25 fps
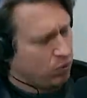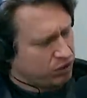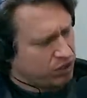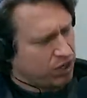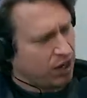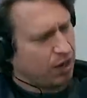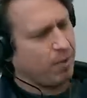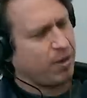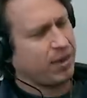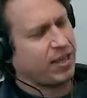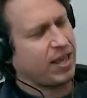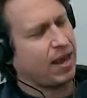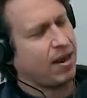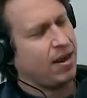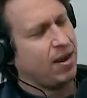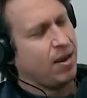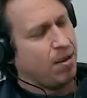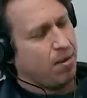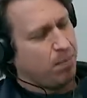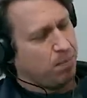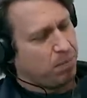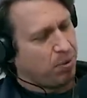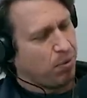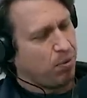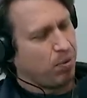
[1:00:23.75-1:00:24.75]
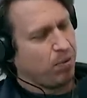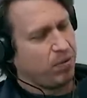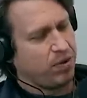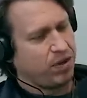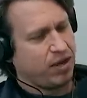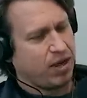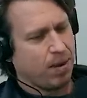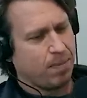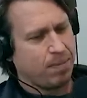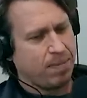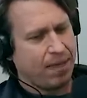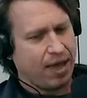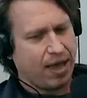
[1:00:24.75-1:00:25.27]
we'll talk about that. But when we
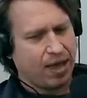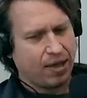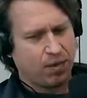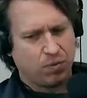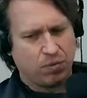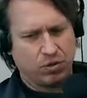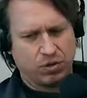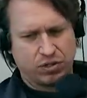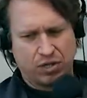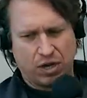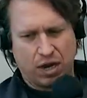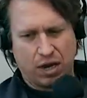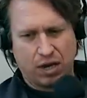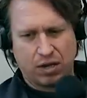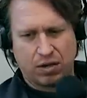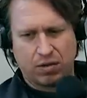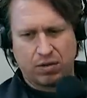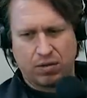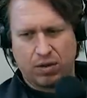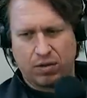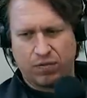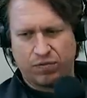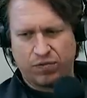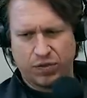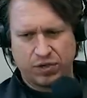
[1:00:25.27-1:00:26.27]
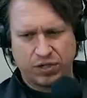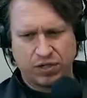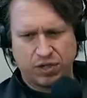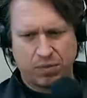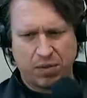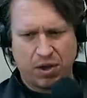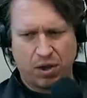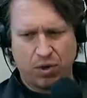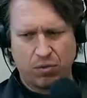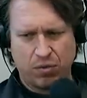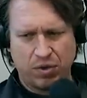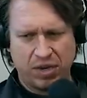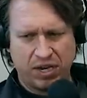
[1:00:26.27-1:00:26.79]
come back, we'll talk first
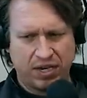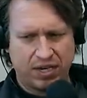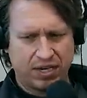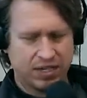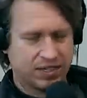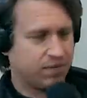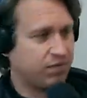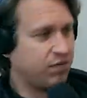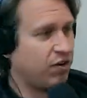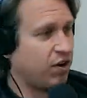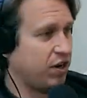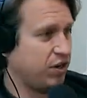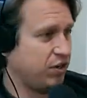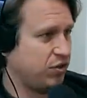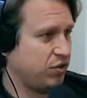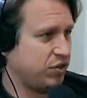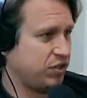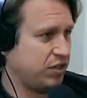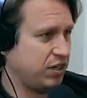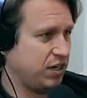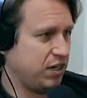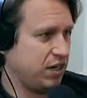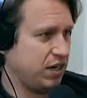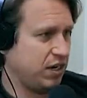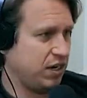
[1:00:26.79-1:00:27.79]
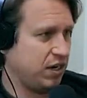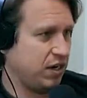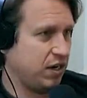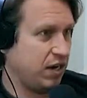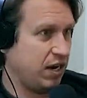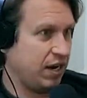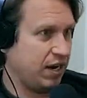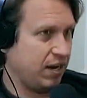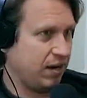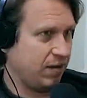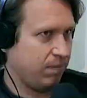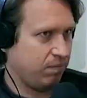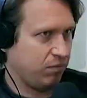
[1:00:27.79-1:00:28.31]
about weed, because I'm very interested
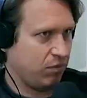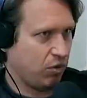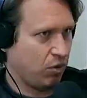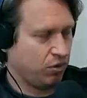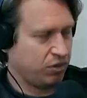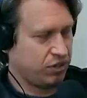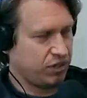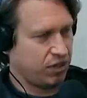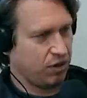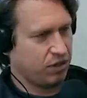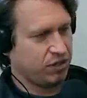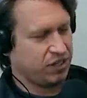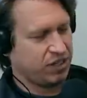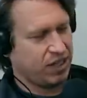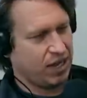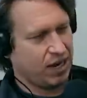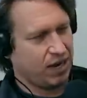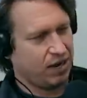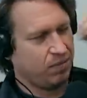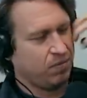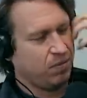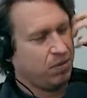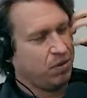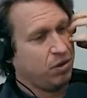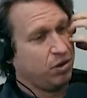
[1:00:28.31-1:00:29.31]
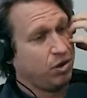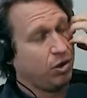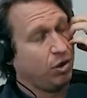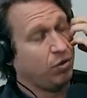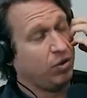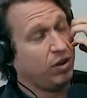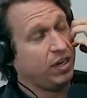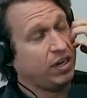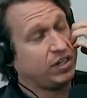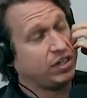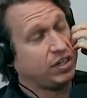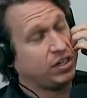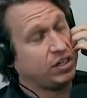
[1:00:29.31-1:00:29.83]
in cold showers and then your
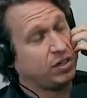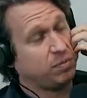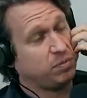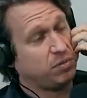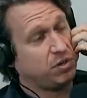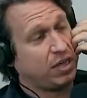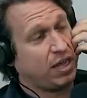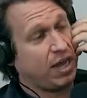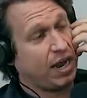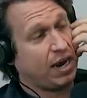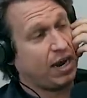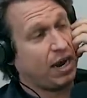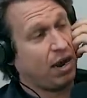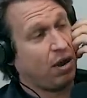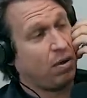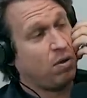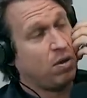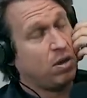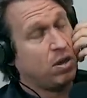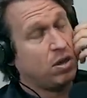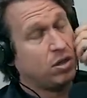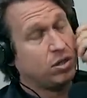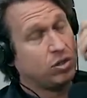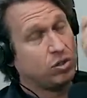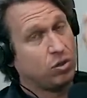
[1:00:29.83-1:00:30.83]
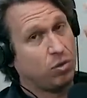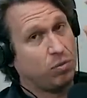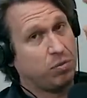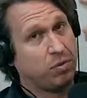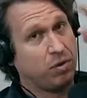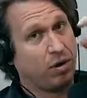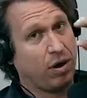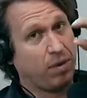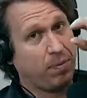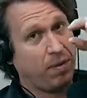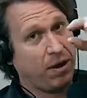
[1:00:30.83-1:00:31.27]
relationship to that now. So we'll be right